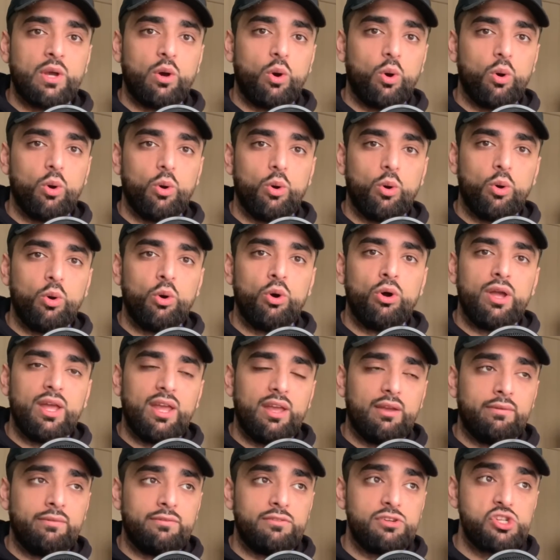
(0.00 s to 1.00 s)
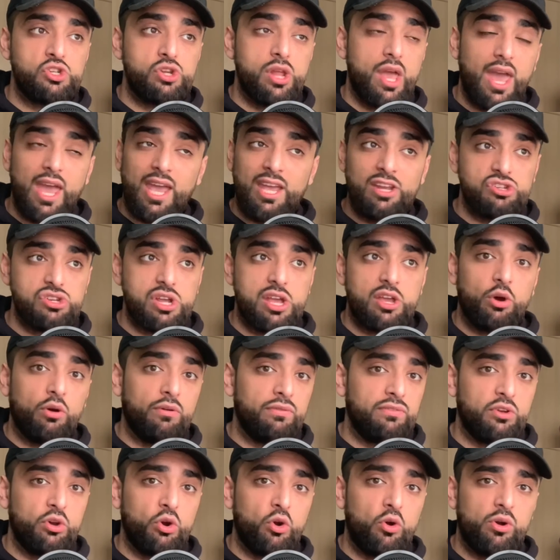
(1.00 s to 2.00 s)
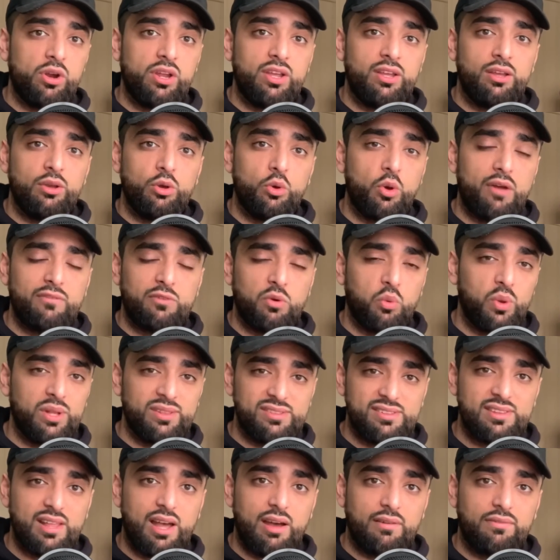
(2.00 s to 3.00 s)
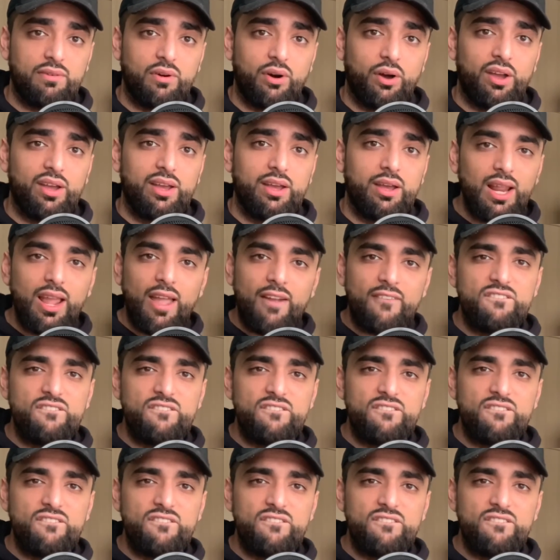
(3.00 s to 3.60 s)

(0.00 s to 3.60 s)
or if AJ or Fury, whoever wins that fight,